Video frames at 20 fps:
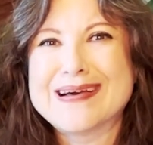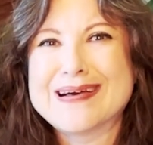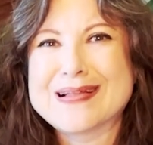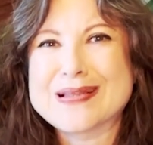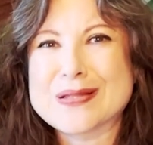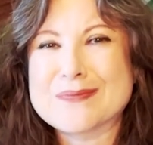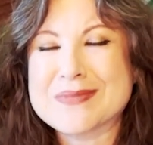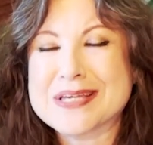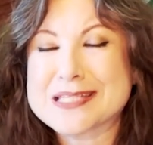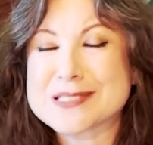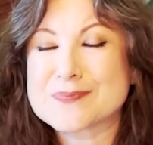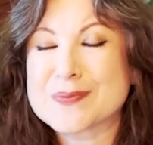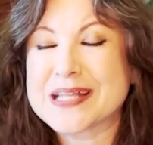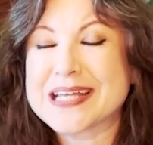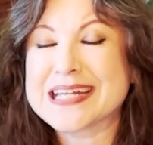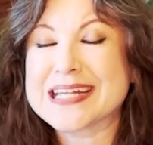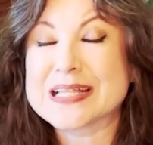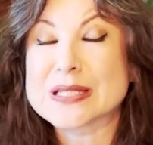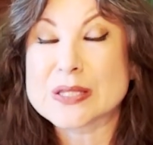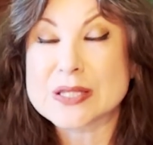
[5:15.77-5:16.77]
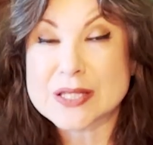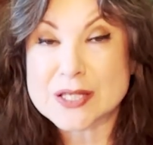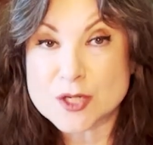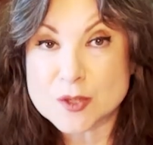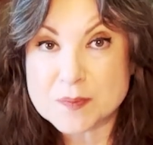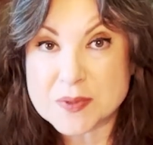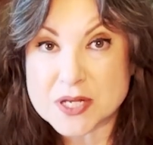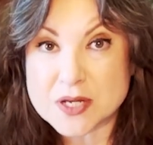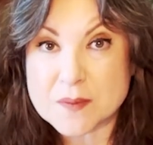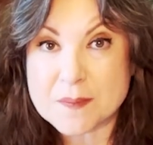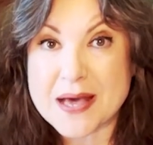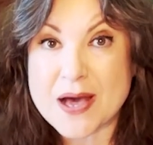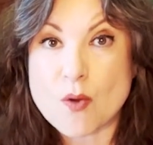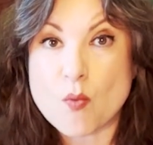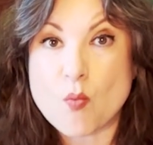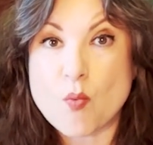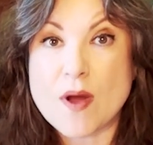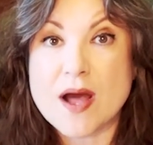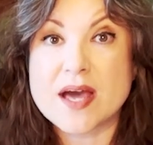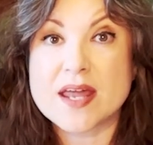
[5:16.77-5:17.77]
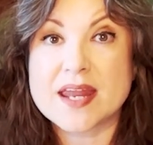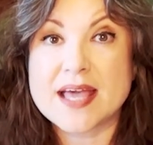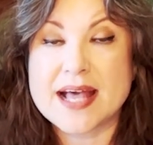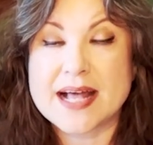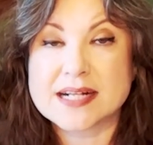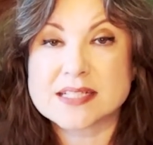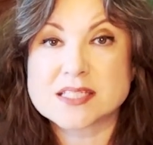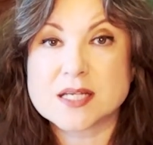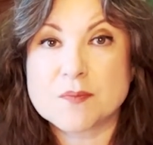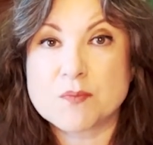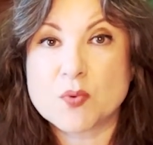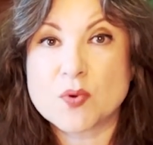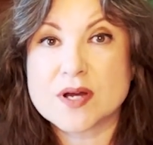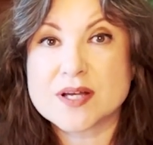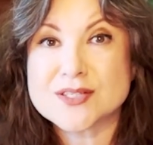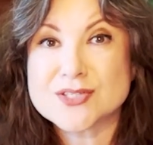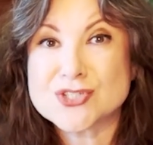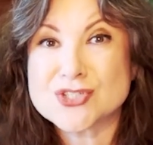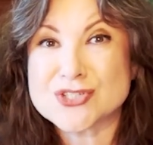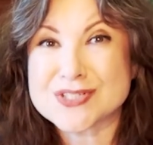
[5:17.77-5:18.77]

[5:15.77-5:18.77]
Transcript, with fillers: Let me explain a little bit about what ACT UP was,